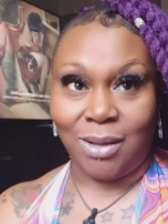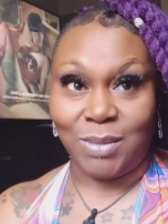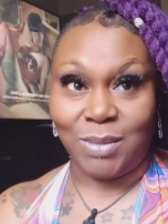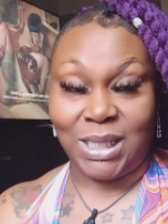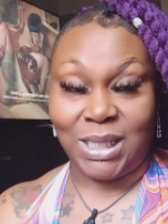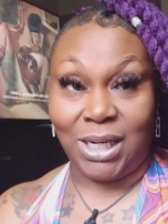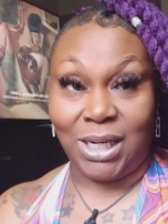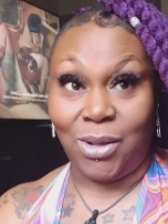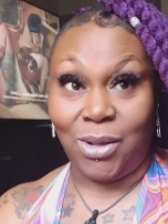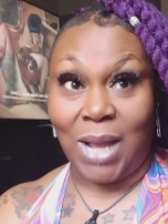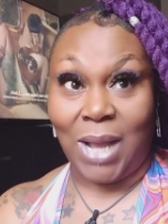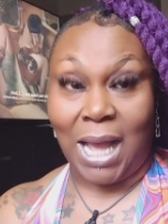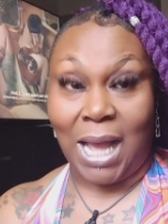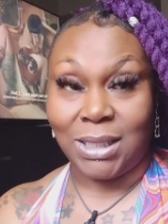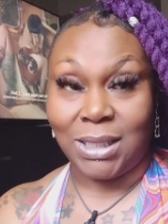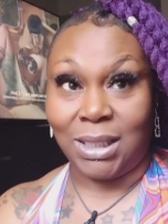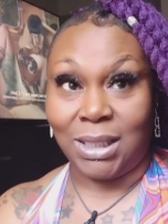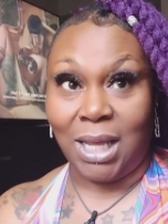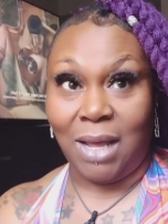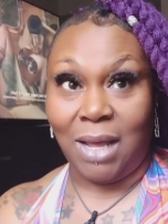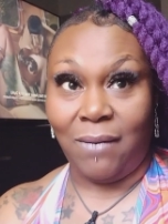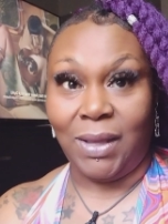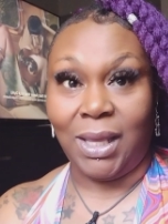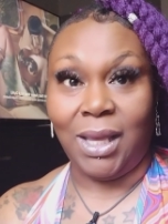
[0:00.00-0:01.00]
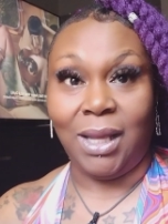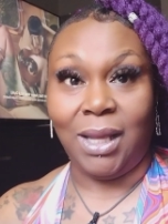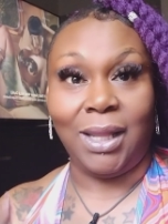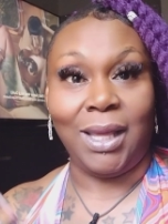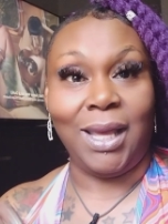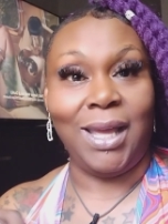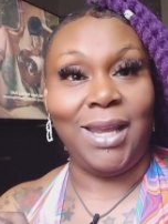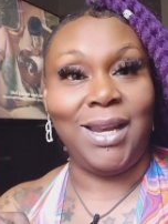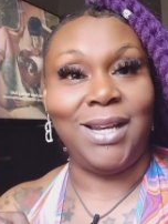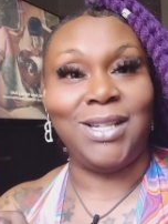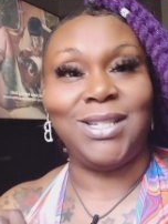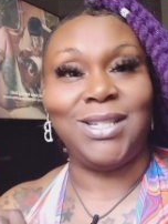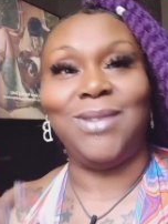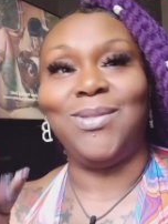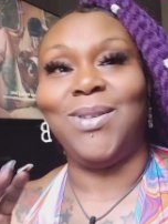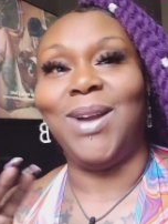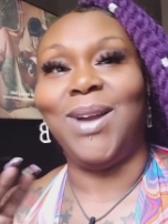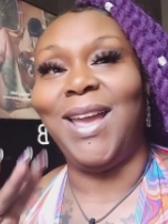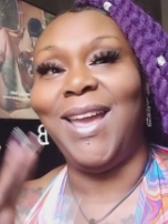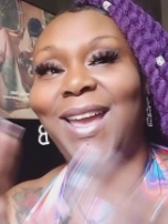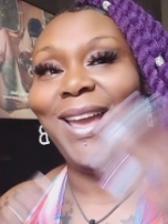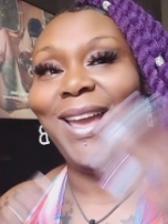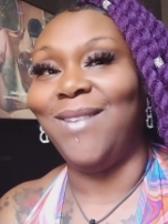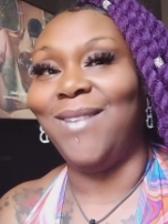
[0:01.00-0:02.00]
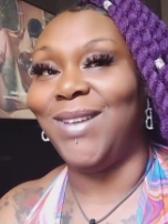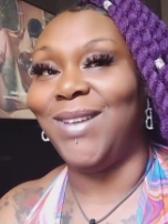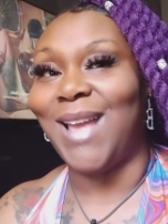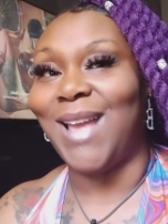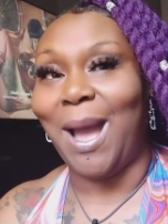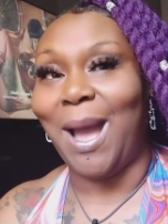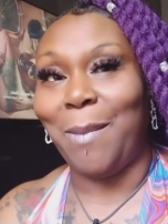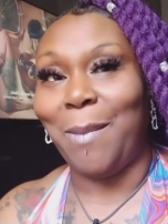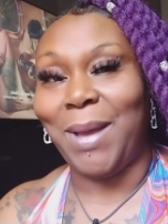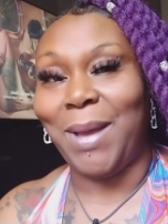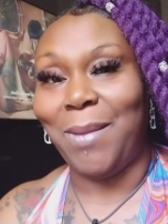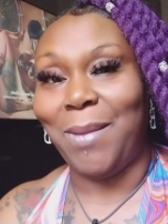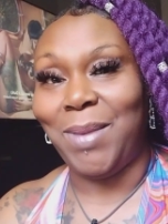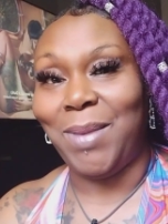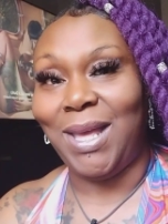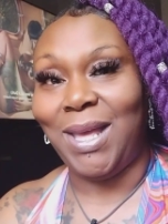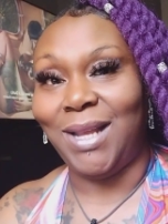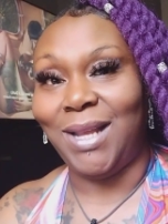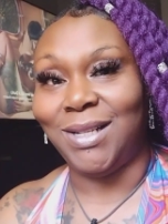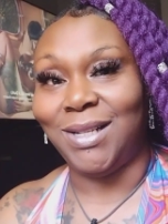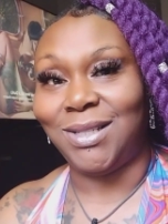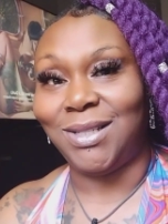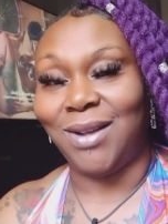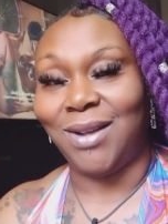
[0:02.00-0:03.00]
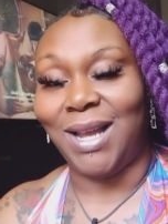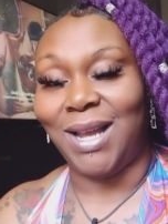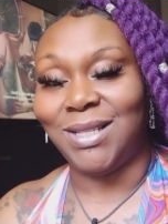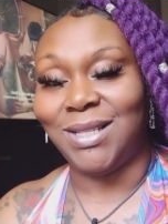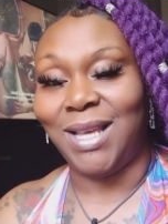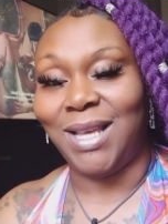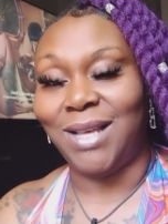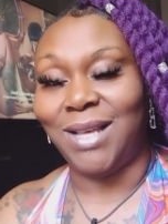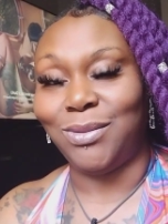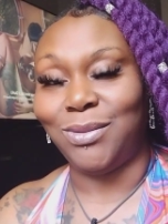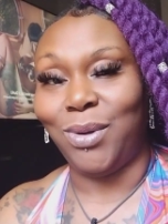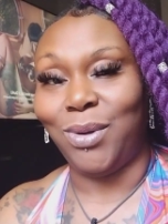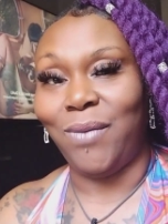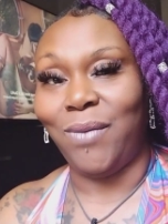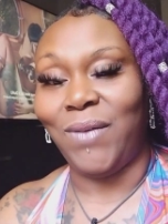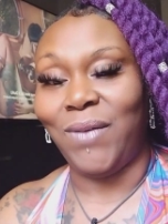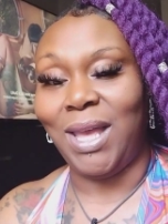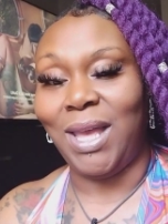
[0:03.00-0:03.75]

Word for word: I'm sending you guys loving, healing energy wherever y'all may be in this crazy ass world,